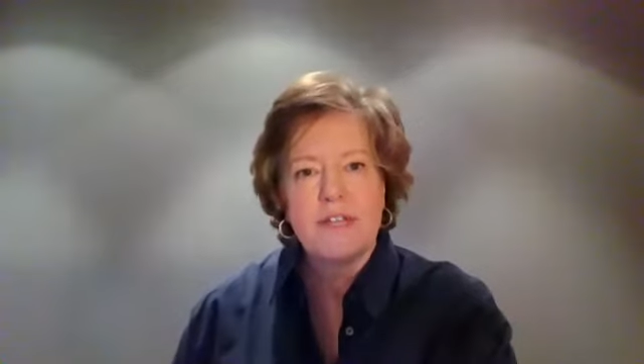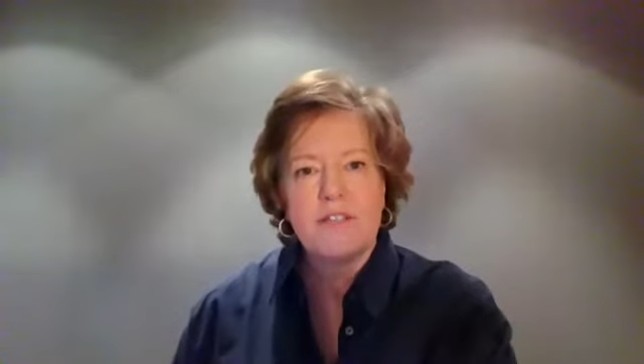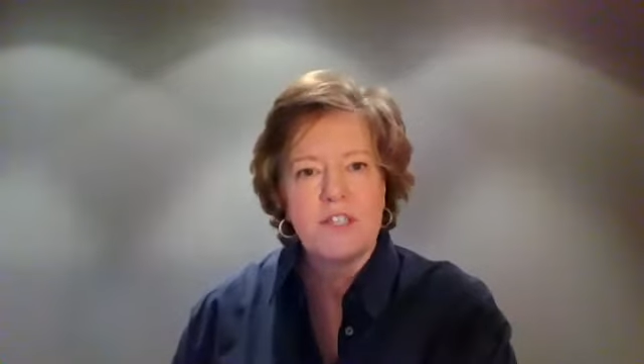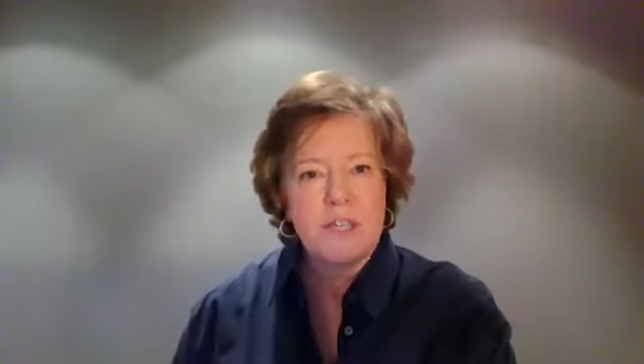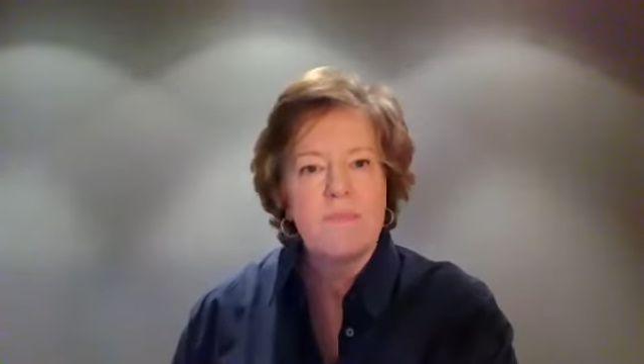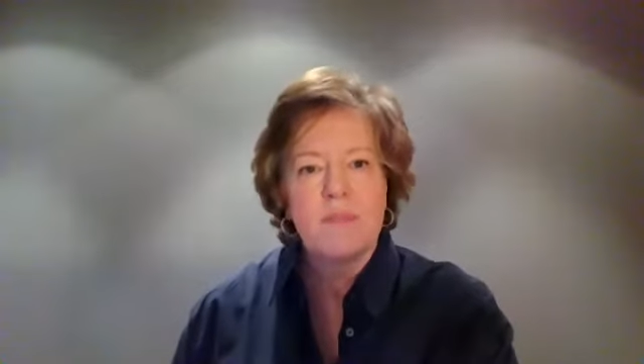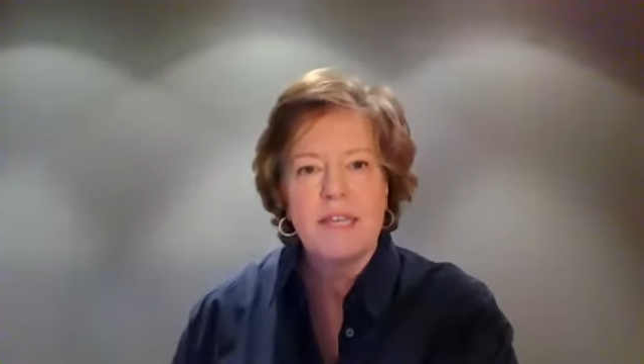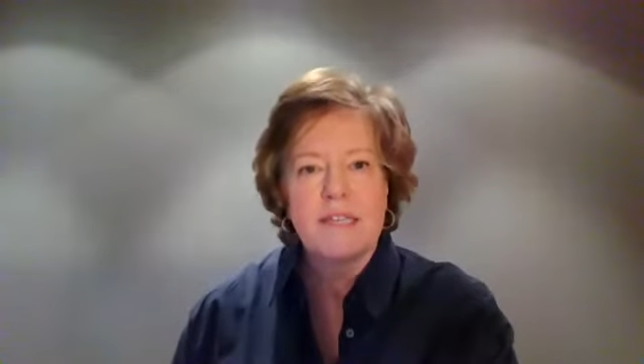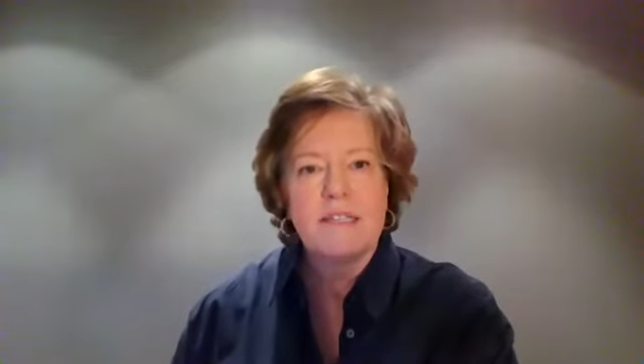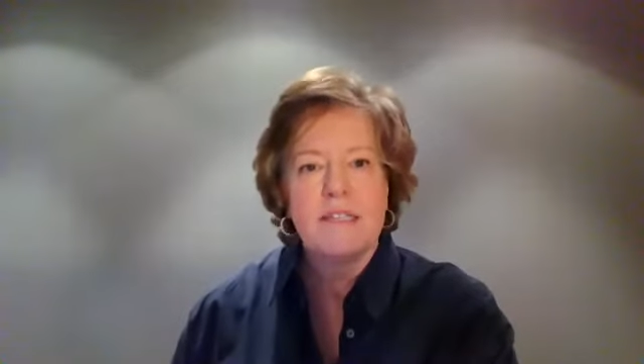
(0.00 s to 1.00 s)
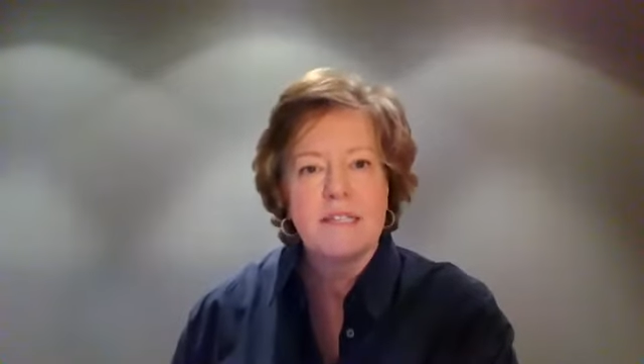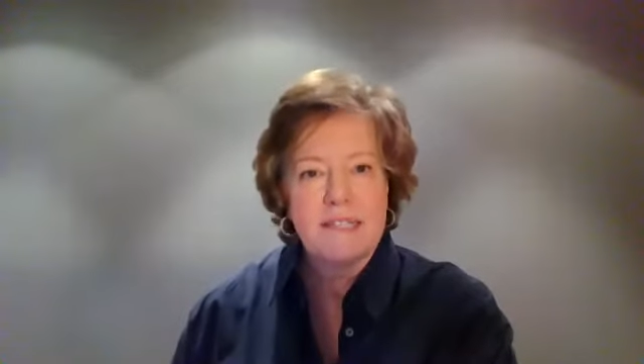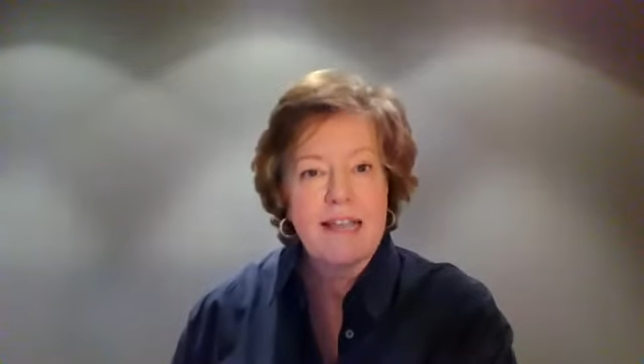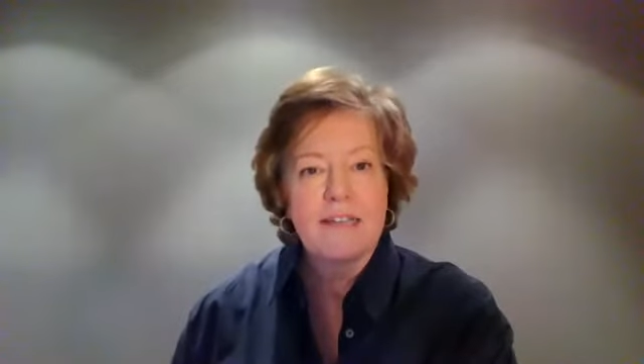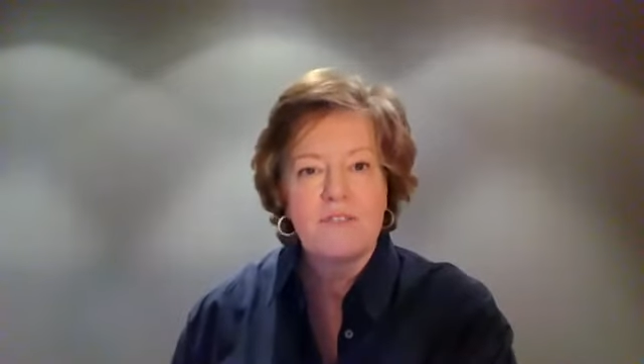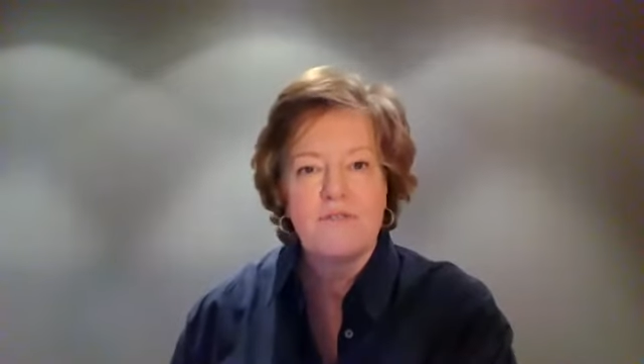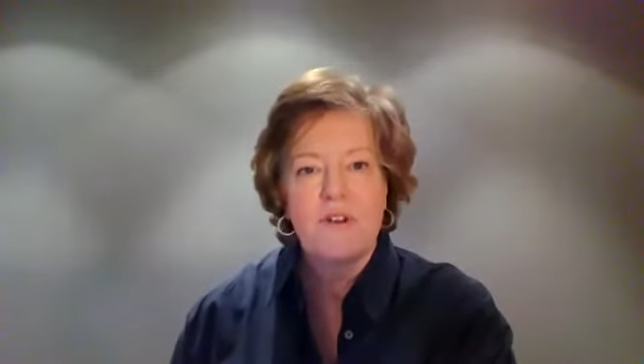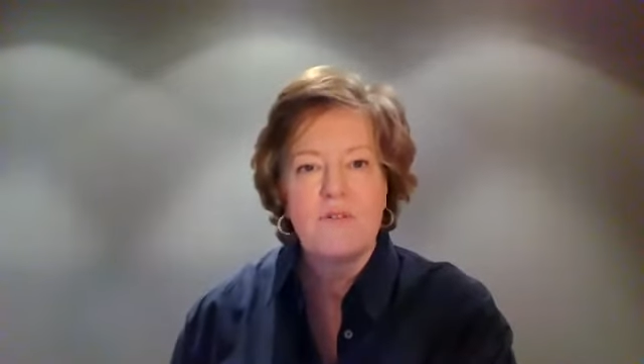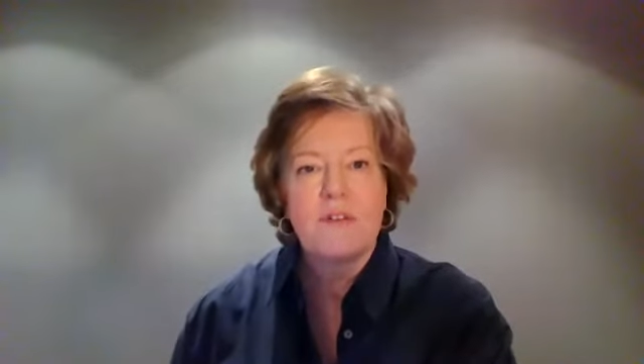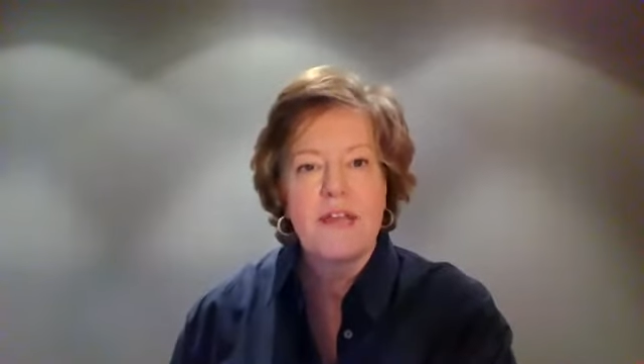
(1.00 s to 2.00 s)
and she plays the
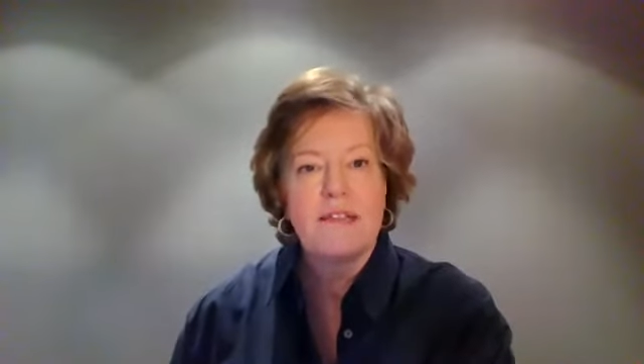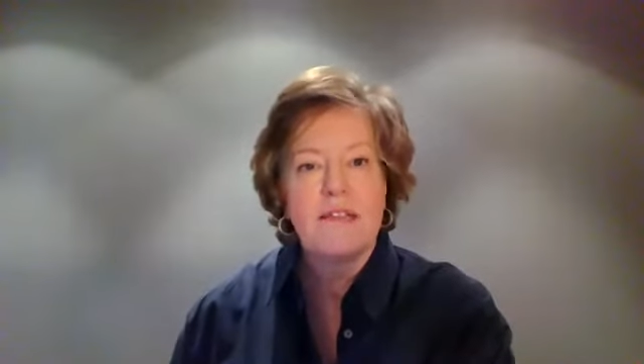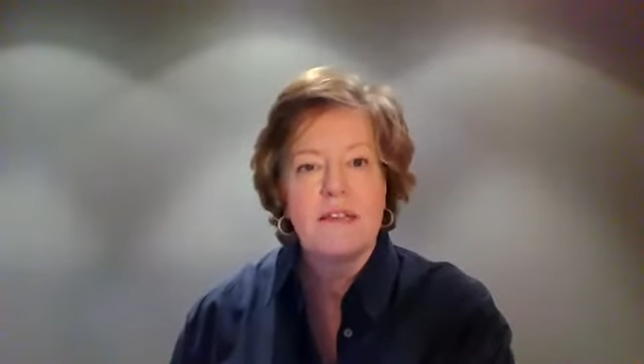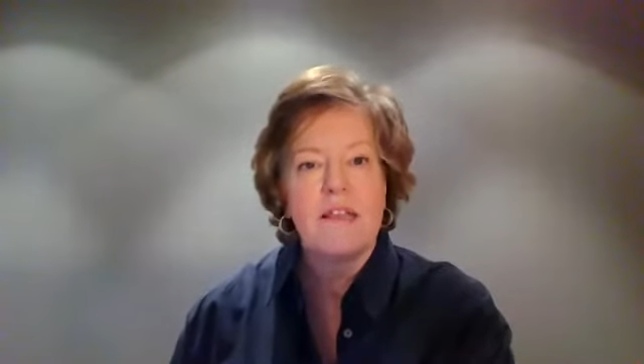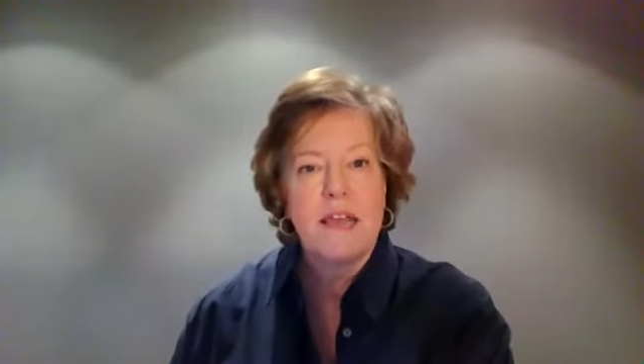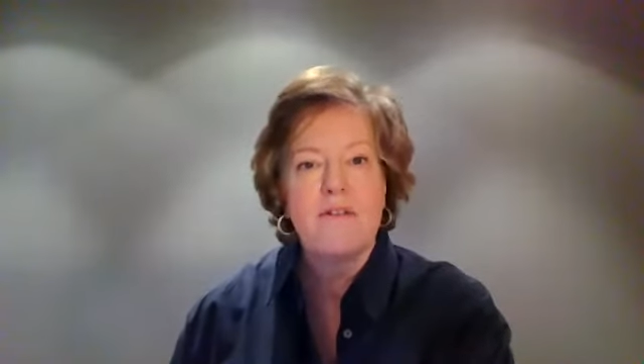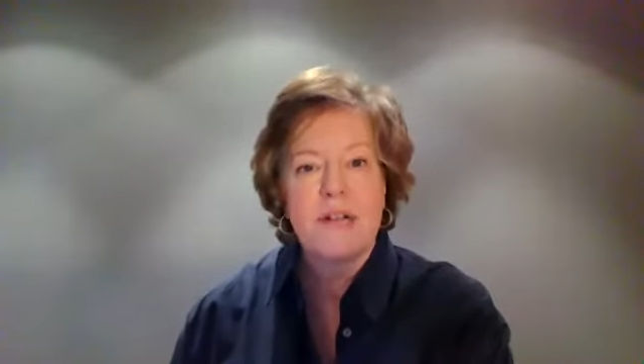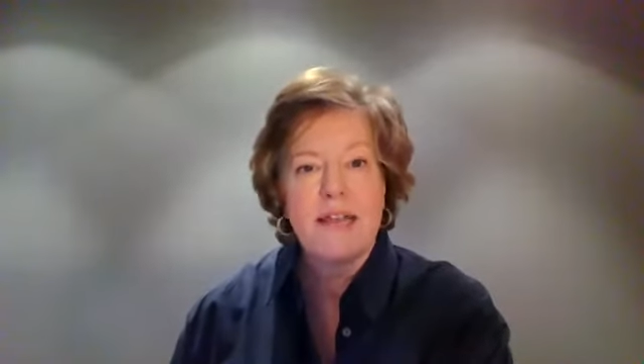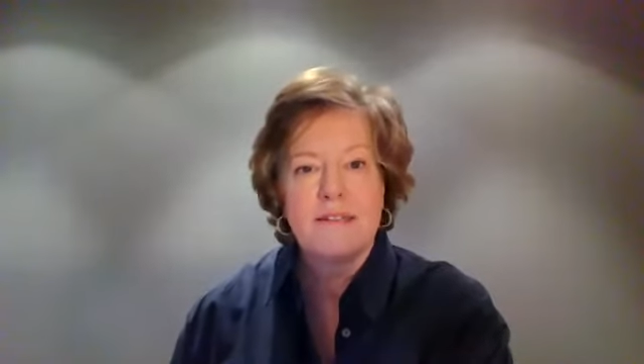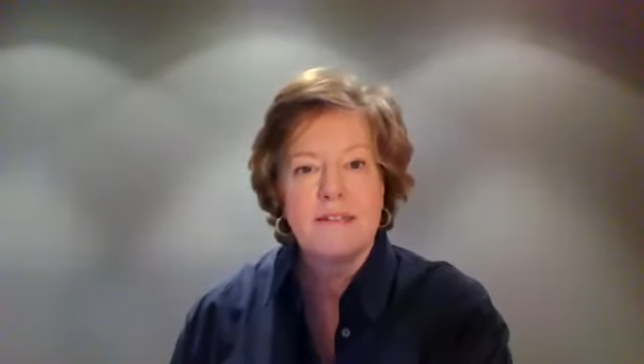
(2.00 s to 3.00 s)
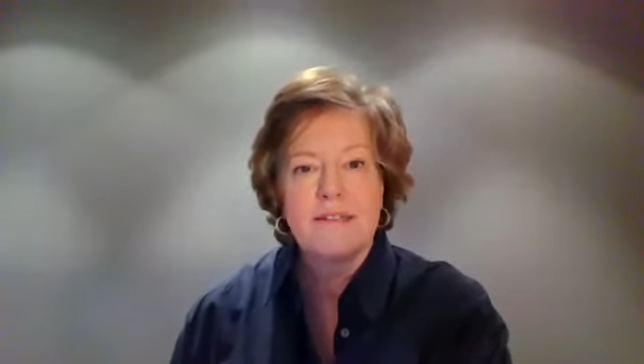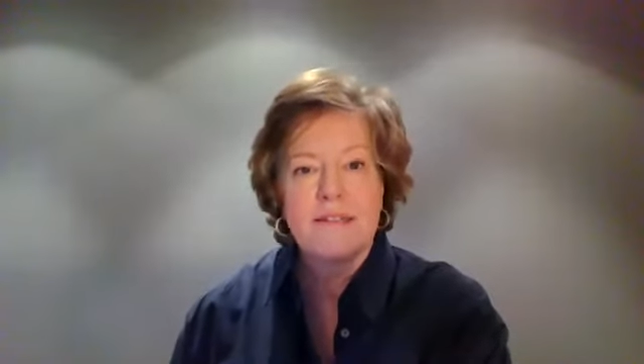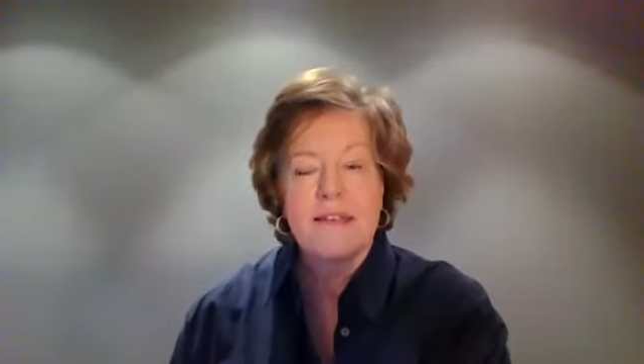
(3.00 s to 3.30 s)
saxophone and the clarinet.